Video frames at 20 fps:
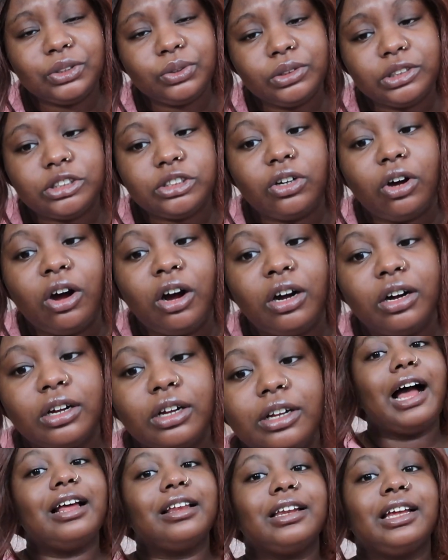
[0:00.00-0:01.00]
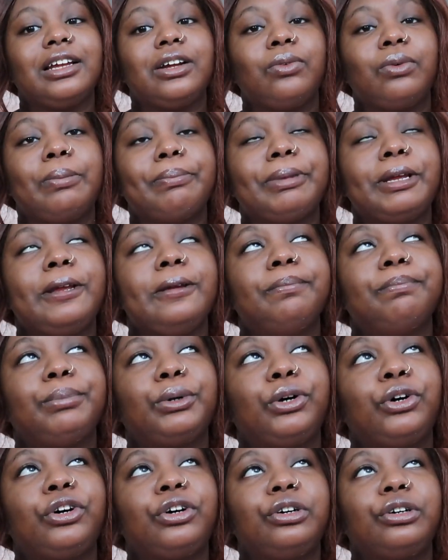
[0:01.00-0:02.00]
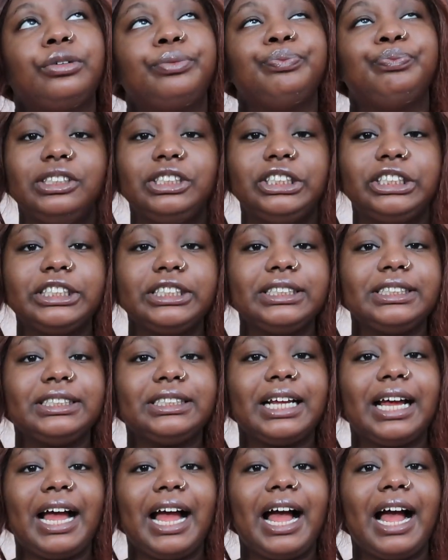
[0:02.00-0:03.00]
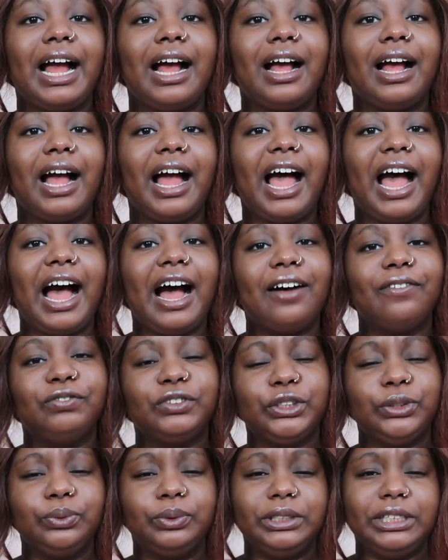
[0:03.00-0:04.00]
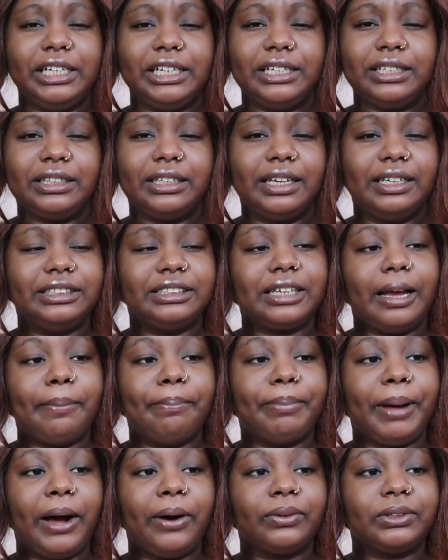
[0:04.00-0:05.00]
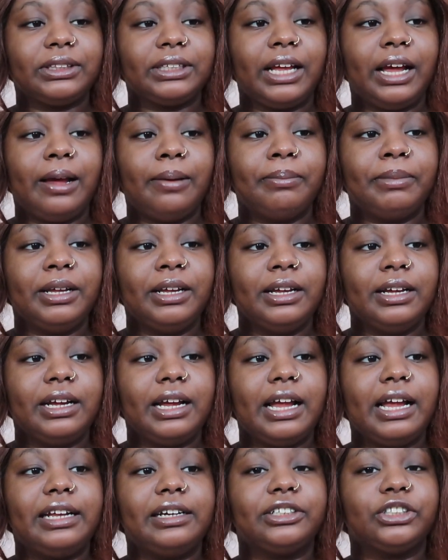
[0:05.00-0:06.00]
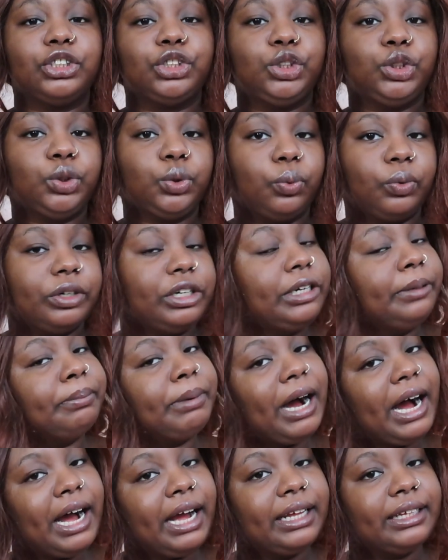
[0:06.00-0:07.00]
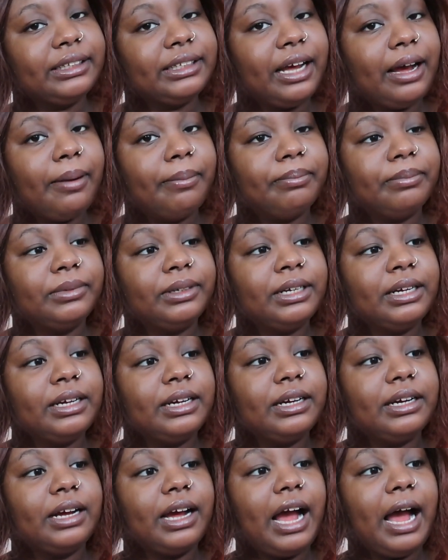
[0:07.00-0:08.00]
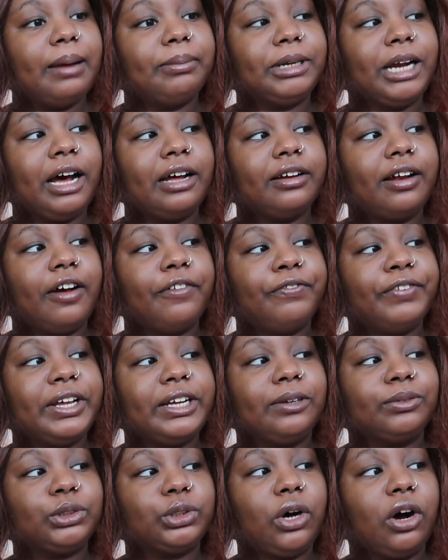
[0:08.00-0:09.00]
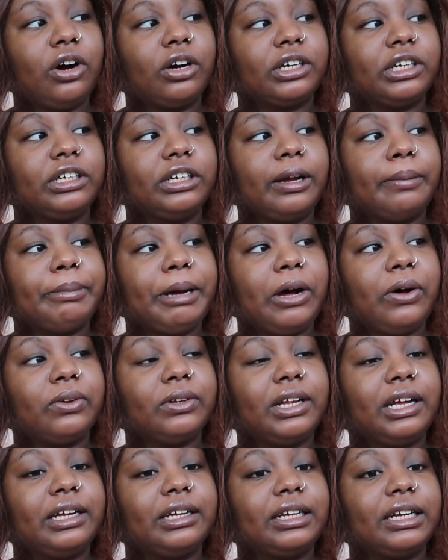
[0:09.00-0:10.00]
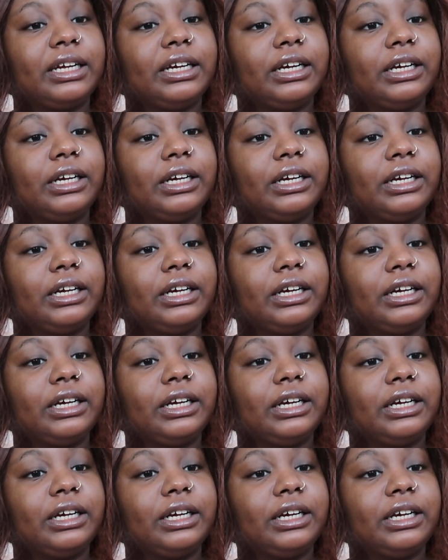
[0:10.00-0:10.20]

to a song. I like when people just have unique things about them and a story behind them. I'm not a fan of talking about like